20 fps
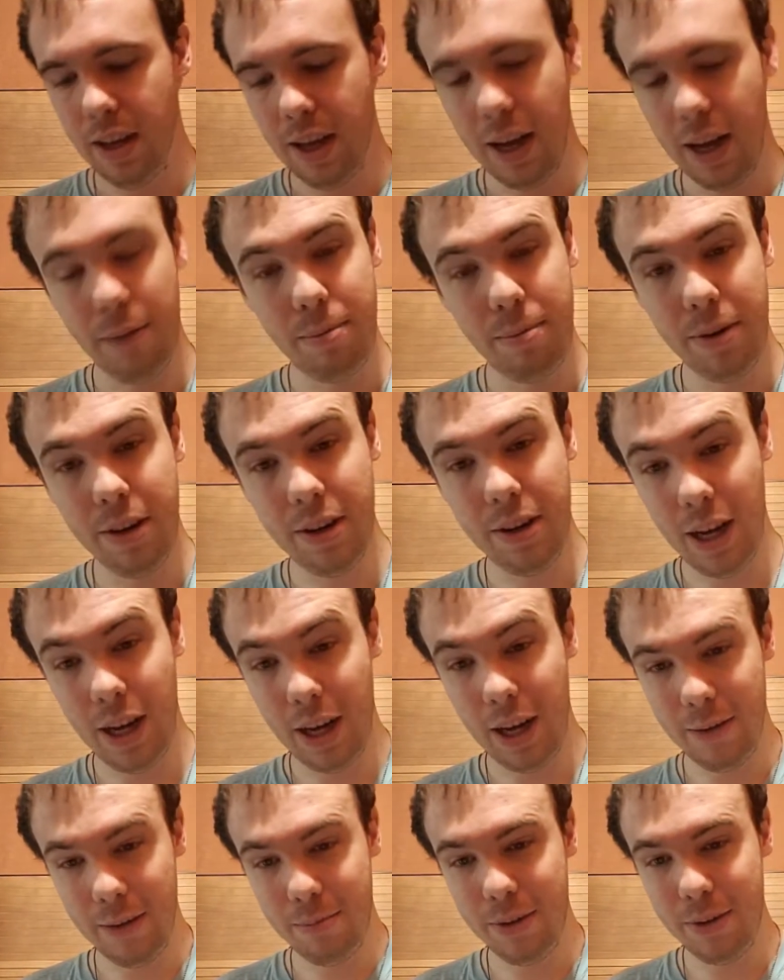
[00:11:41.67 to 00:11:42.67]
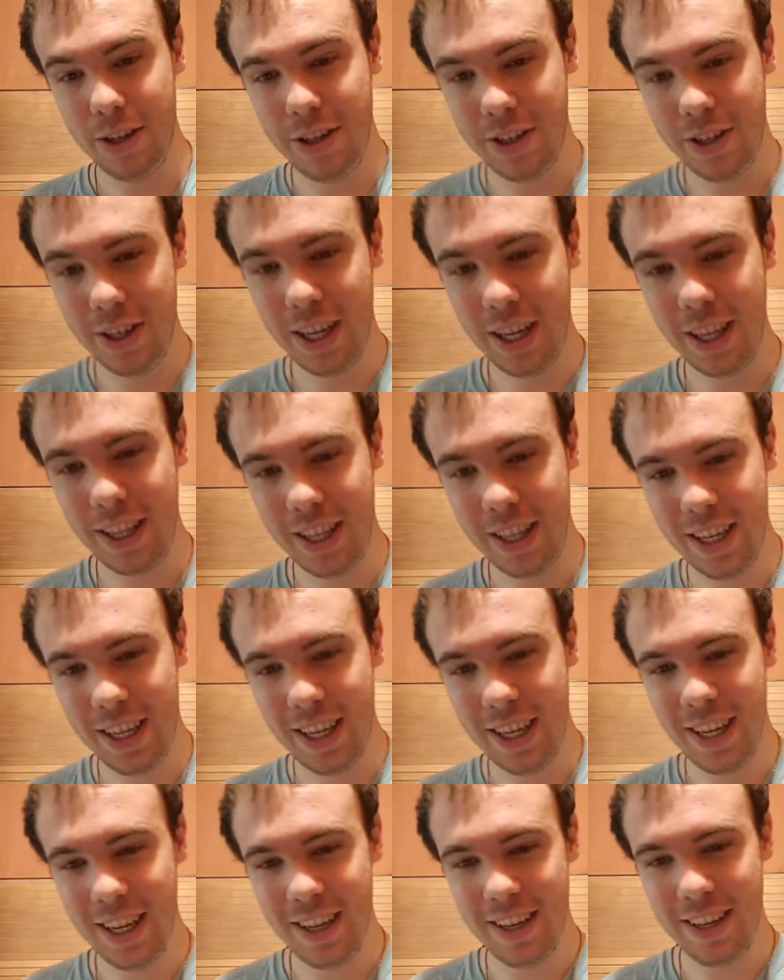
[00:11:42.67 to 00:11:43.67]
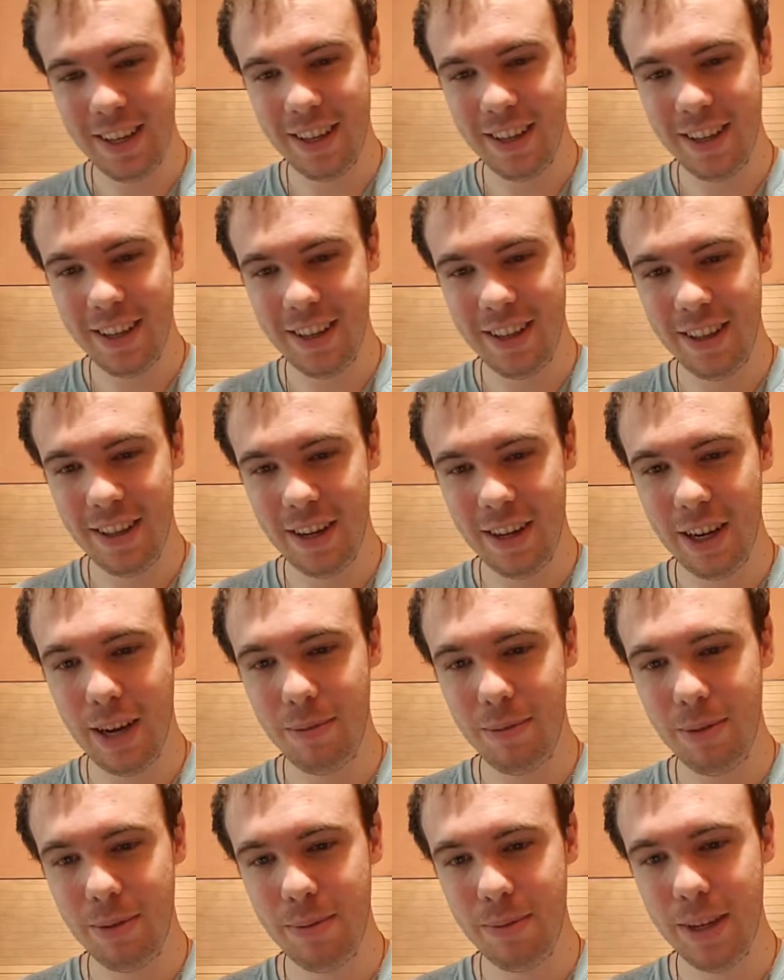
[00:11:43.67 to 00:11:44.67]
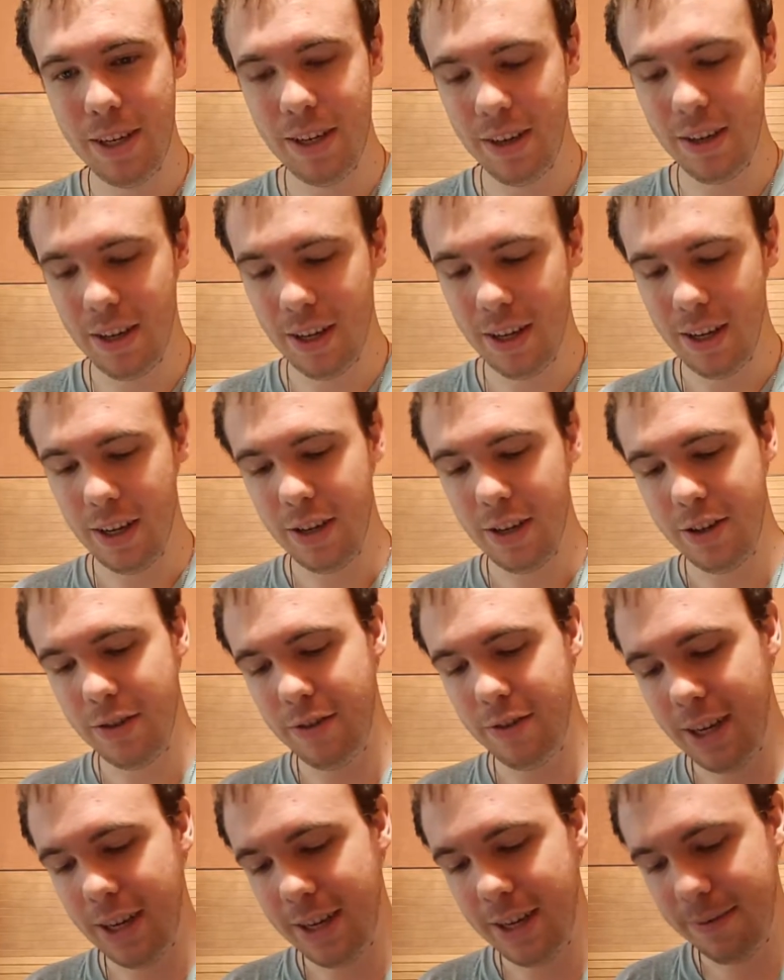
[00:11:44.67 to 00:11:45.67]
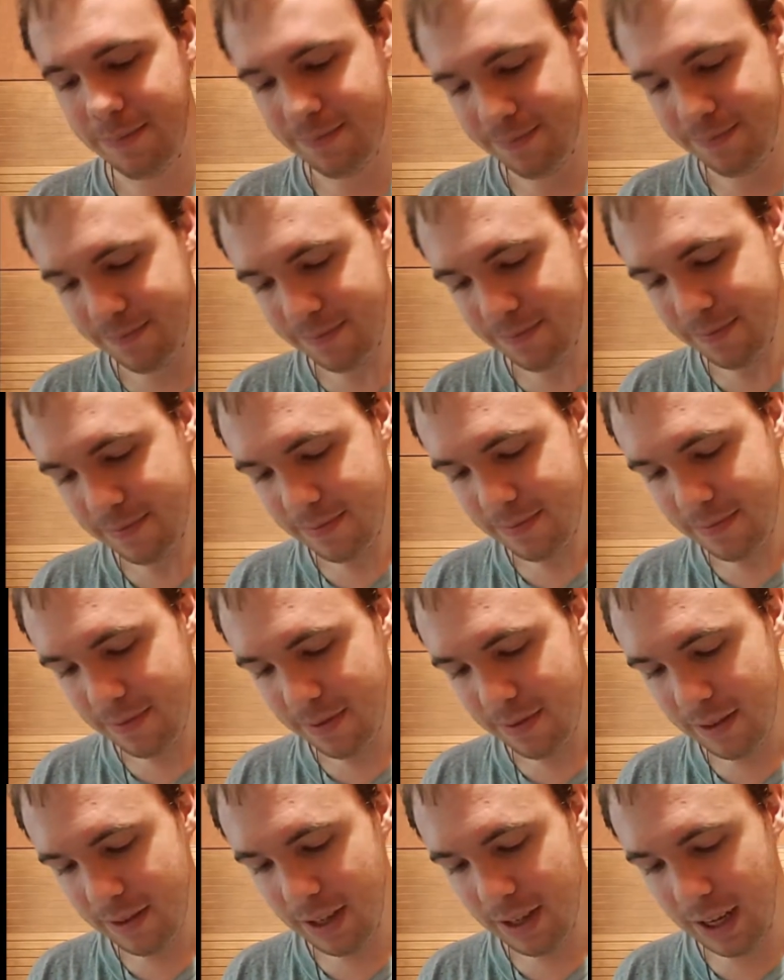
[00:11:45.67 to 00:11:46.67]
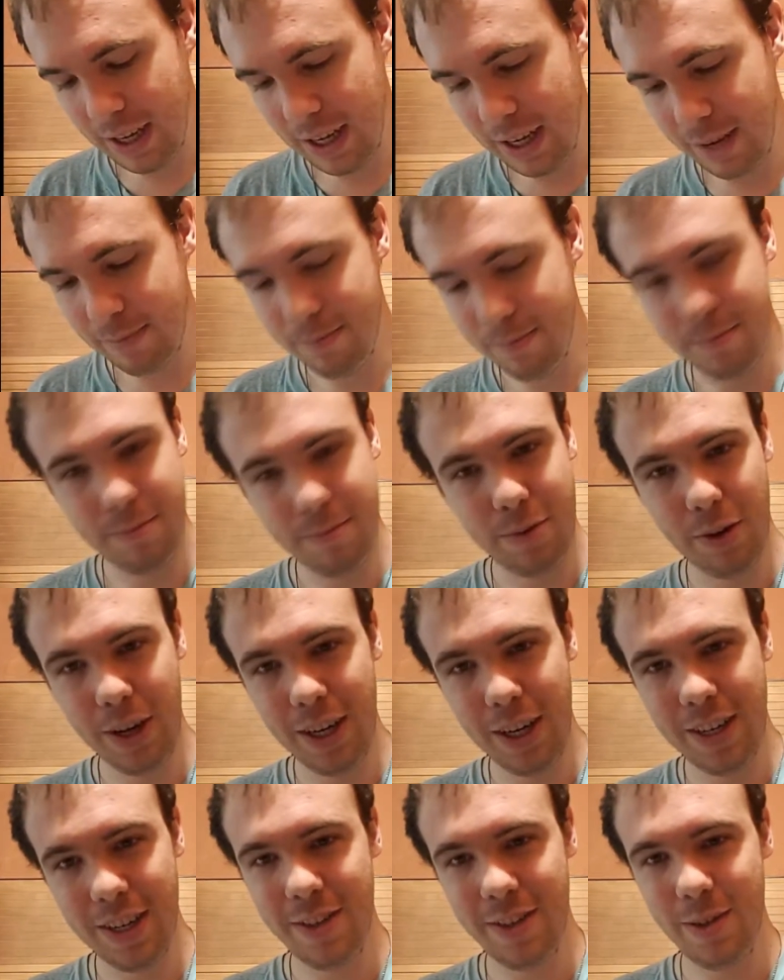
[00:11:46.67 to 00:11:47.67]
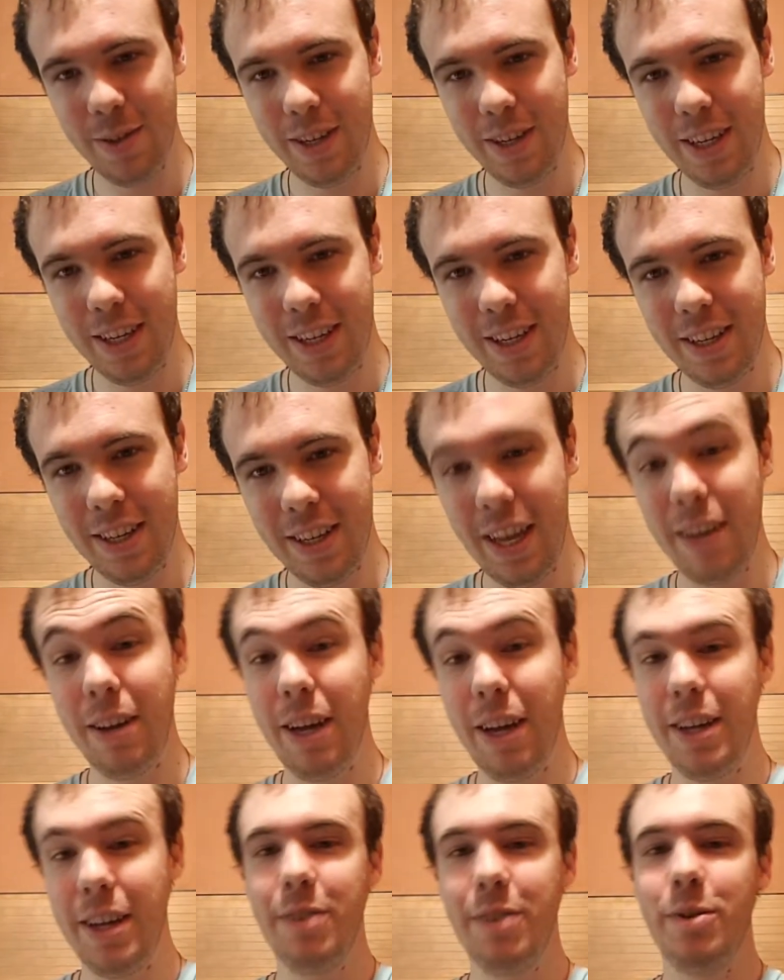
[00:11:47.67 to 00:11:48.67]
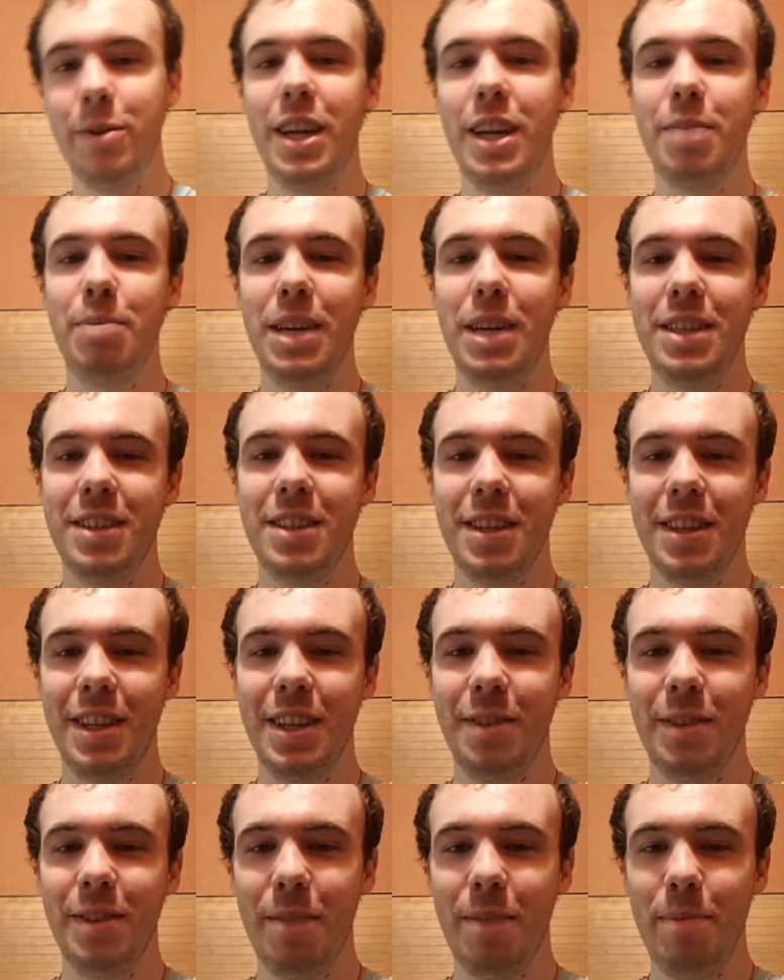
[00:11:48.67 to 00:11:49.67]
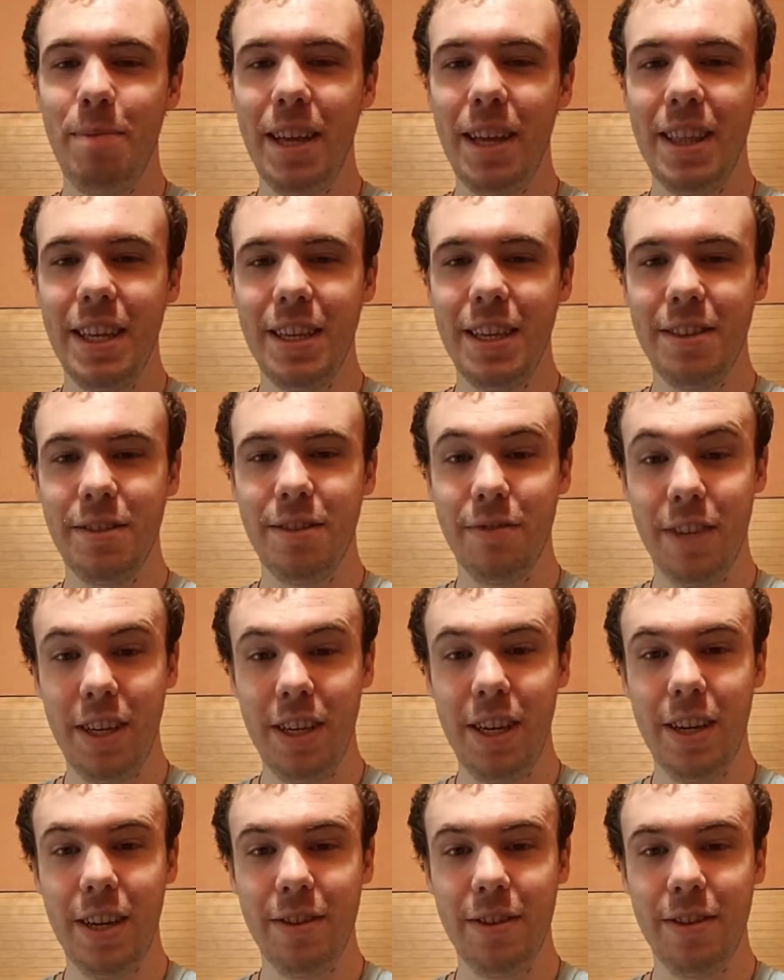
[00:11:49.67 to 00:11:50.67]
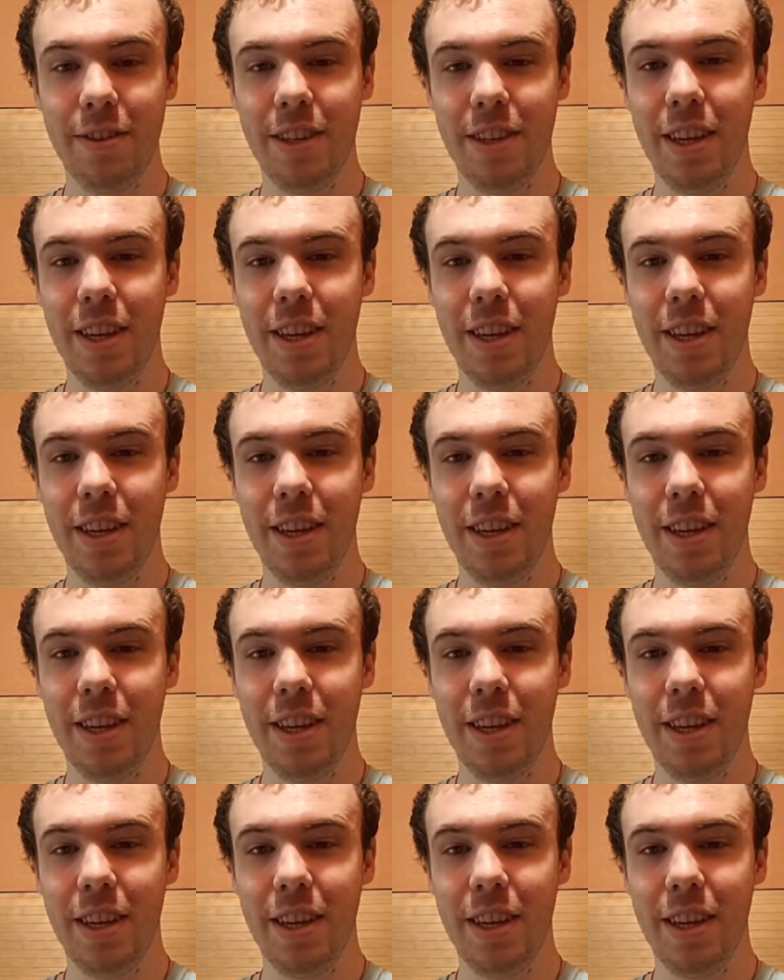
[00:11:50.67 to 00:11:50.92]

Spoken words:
I appreciate the compliment, Siobhan. I'm trying to when I make these videos,